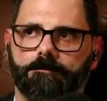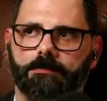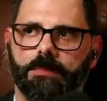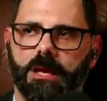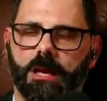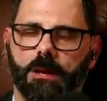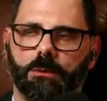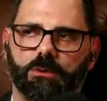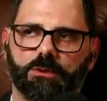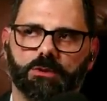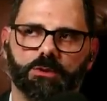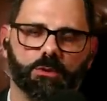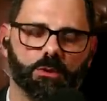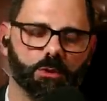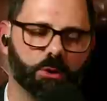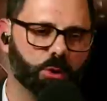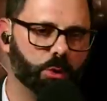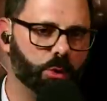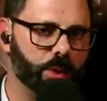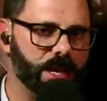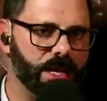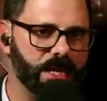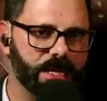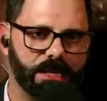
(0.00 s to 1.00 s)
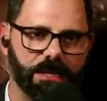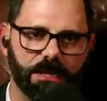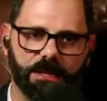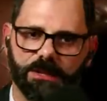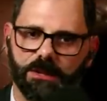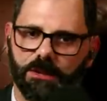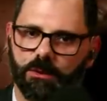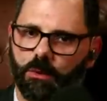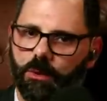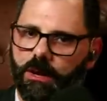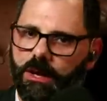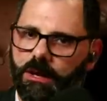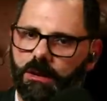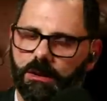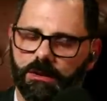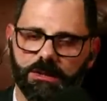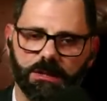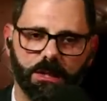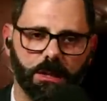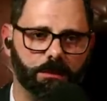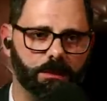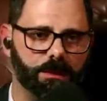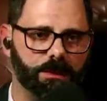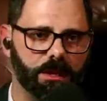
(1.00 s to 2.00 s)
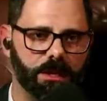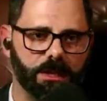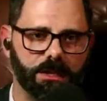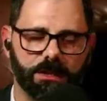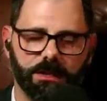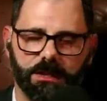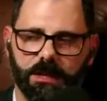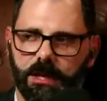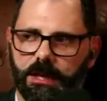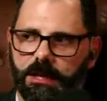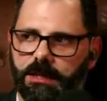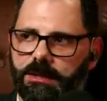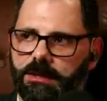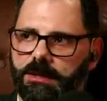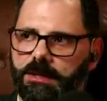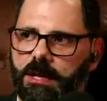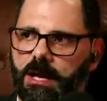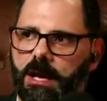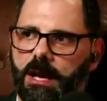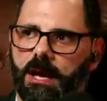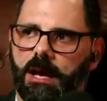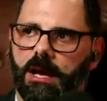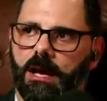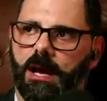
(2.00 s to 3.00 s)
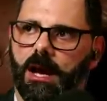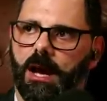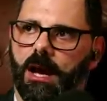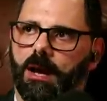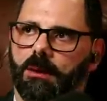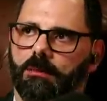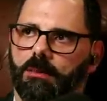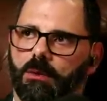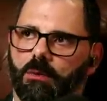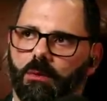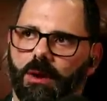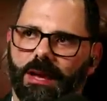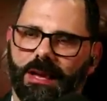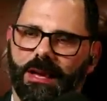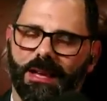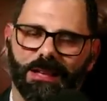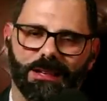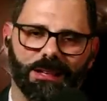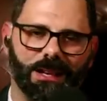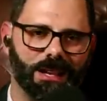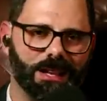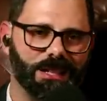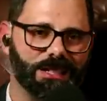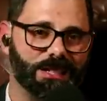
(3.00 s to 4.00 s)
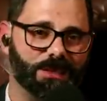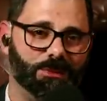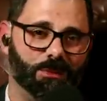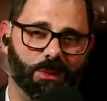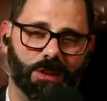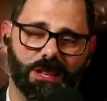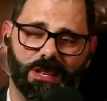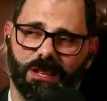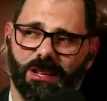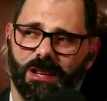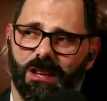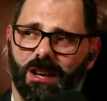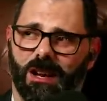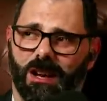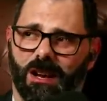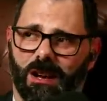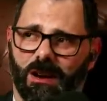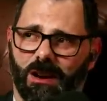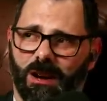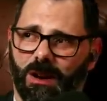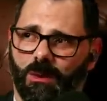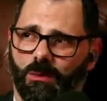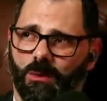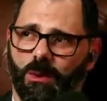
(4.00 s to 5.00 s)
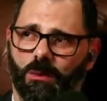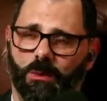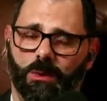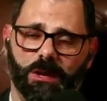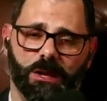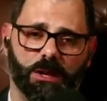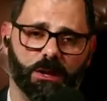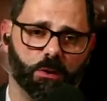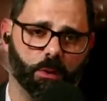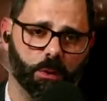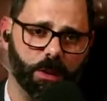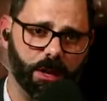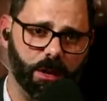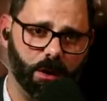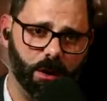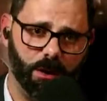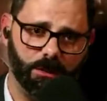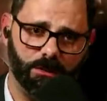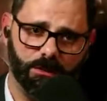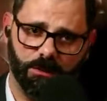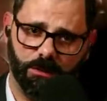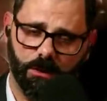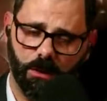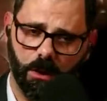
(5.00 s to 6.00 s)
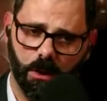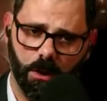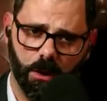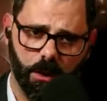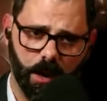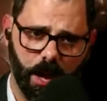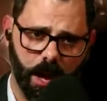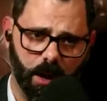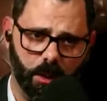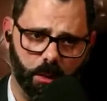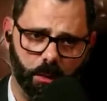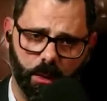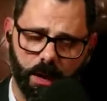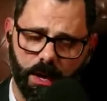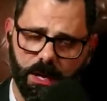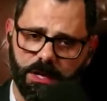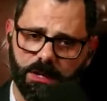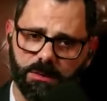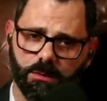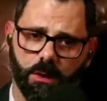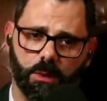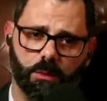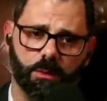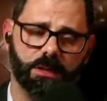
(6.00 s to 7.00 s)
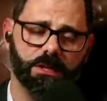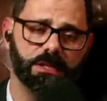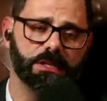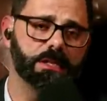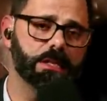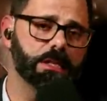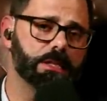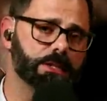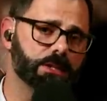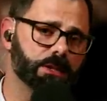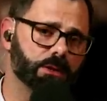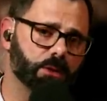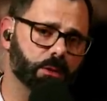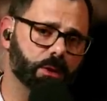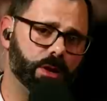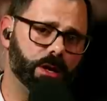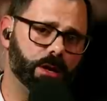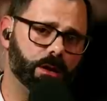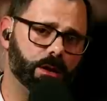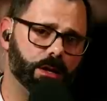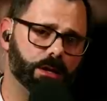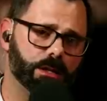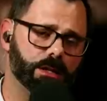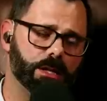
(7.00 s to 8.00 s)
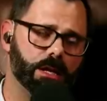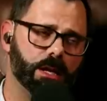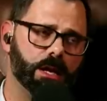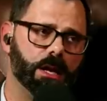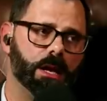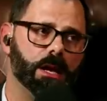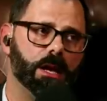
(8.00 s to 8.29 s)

be able to agree to disagree on some of these things, but recognize that what we agree on far outweighs what we disagree on,